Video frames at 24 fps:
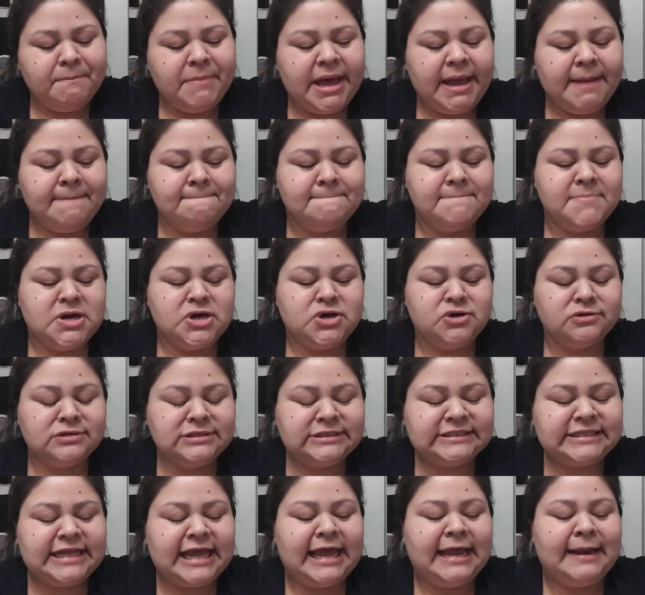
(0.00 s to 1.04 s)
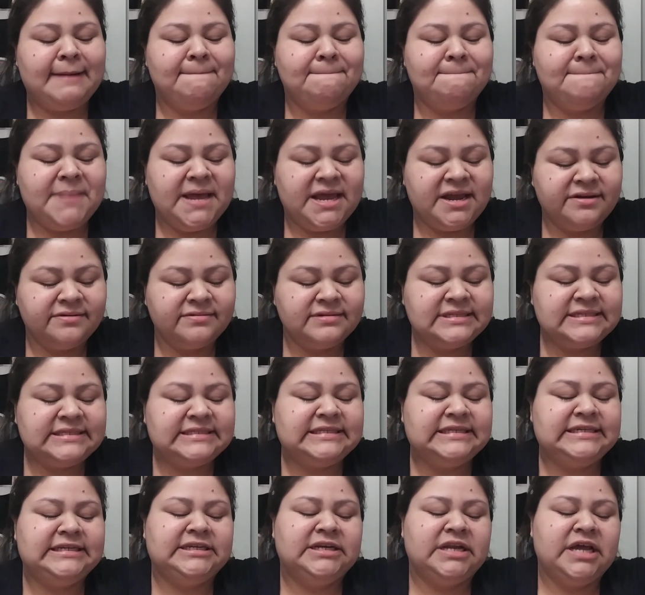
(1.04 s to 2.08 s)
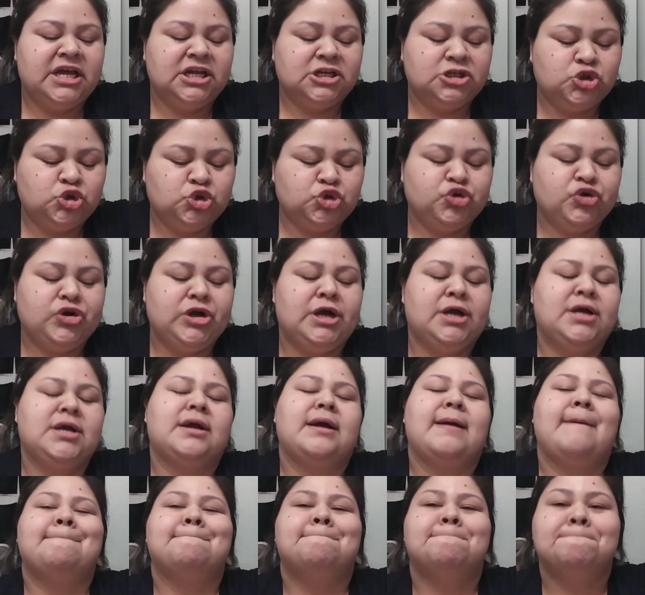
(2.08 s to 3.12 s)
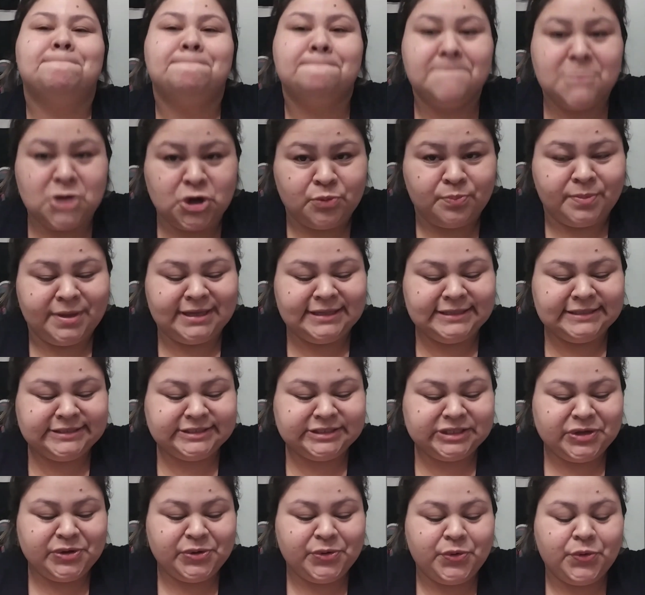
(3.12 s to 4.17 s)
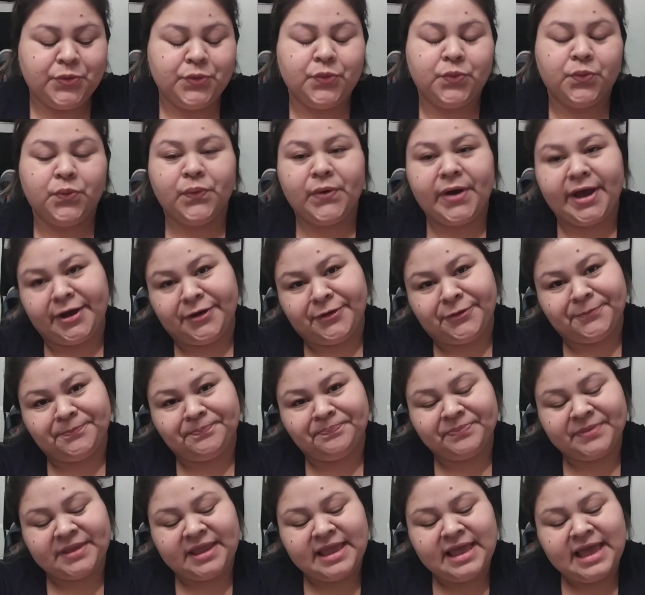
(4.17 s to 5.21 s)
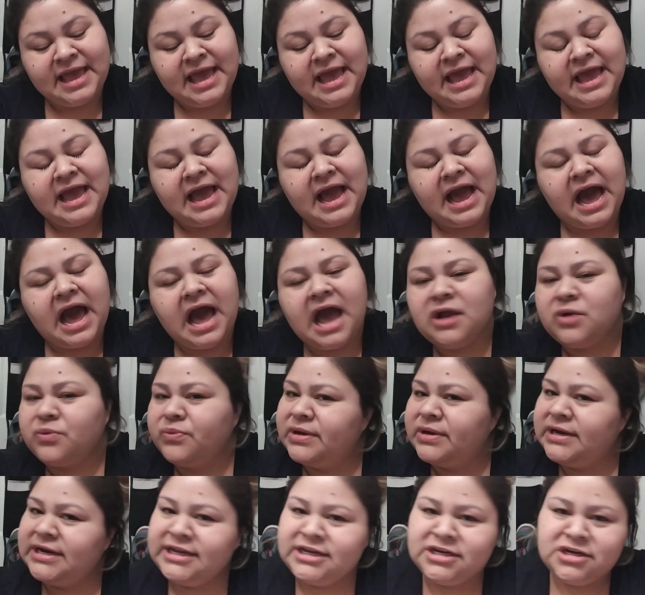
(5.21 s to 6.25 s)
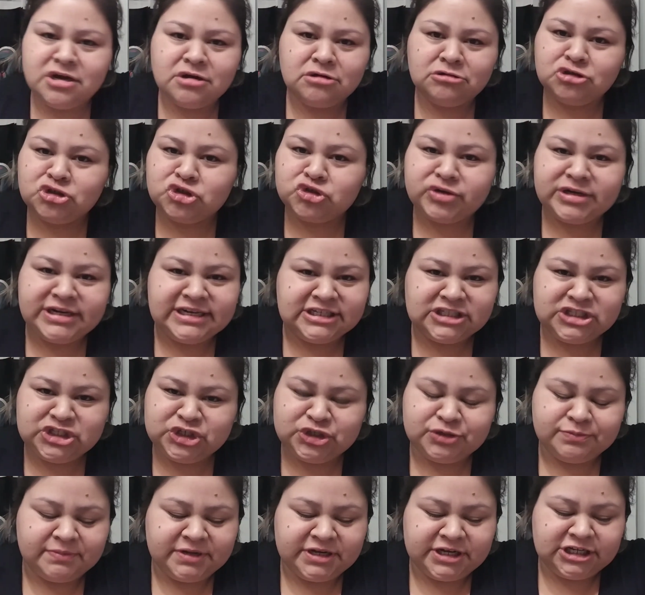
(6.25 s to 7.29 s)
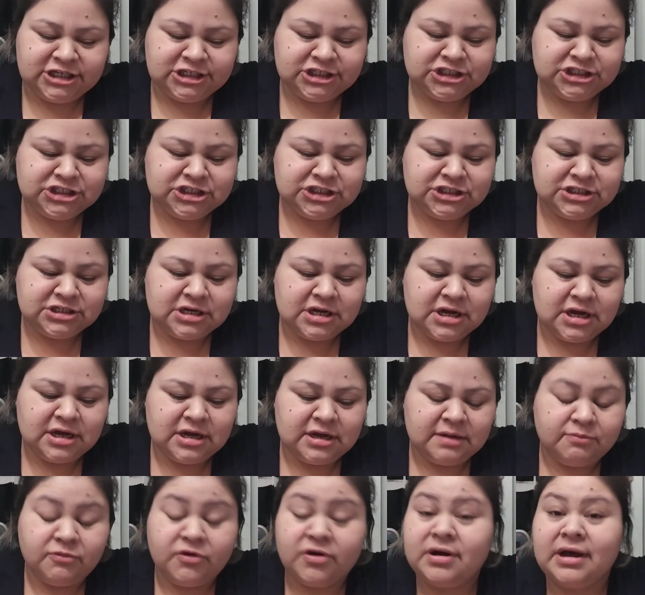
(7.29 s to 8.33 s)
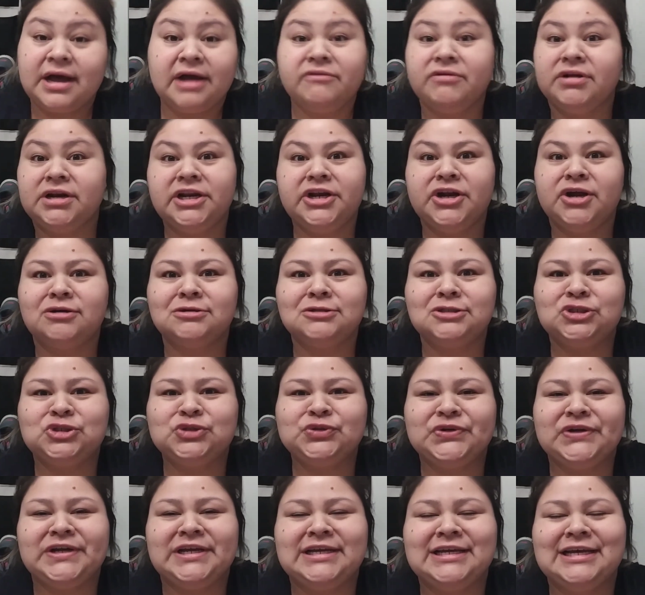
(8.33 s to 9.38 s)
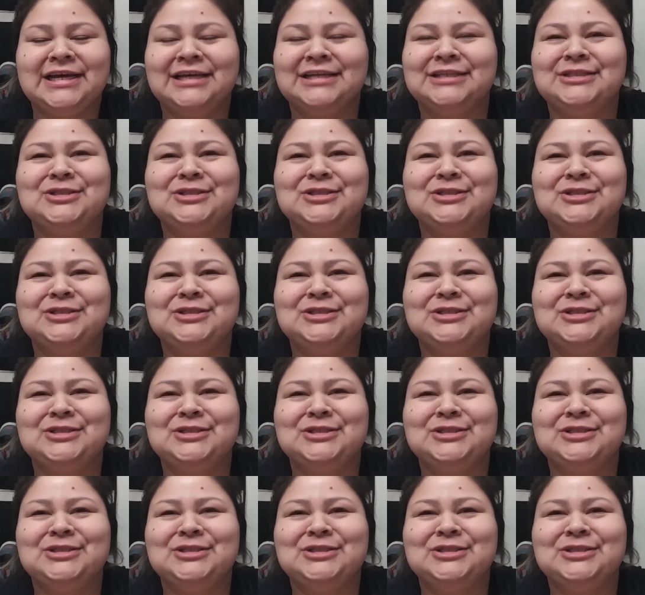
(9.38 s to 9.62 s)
My most embarrassing drunk moment. Well, I really don't drink too much. Well, I really don't drink.